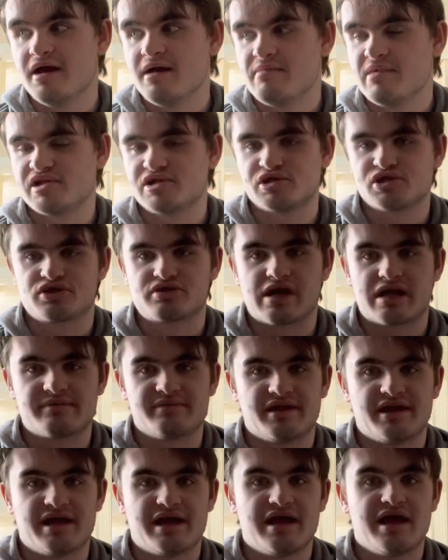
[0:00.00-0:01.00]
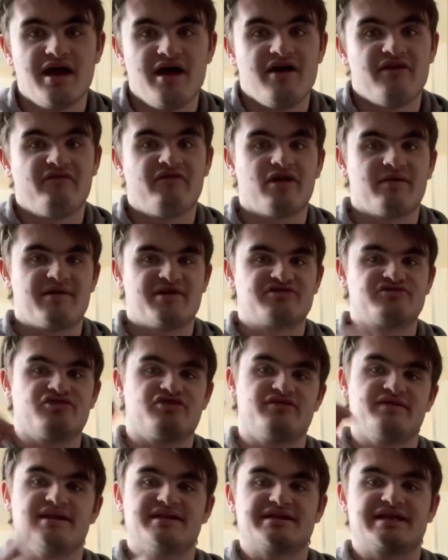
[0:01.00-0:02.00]
Make sure to subscribe to me there, follow my
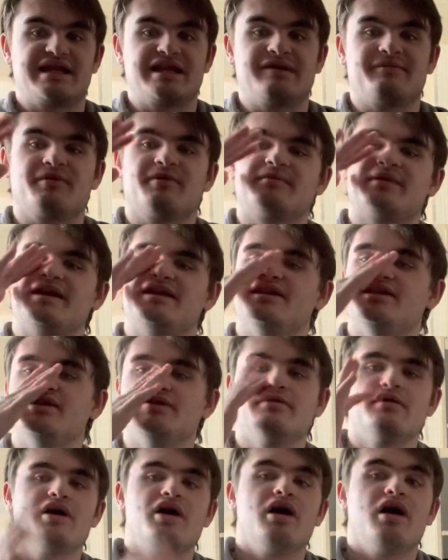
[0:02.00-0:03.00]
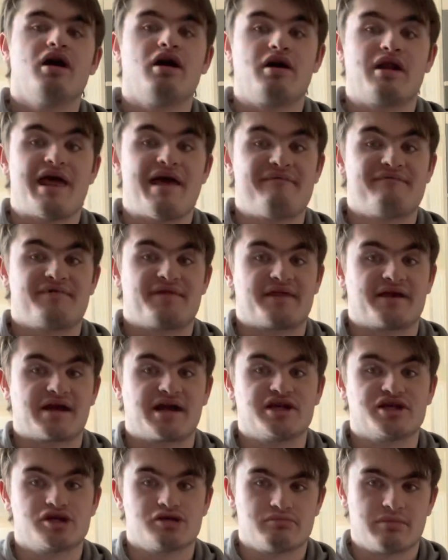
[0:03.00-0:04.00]
stories, and I'll be updating you on everything I
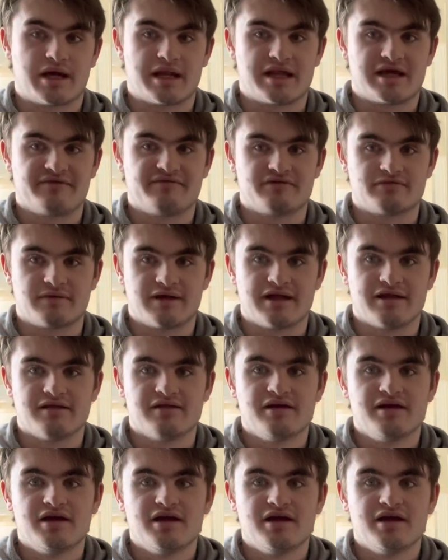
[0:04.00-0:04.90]
do in my life as well.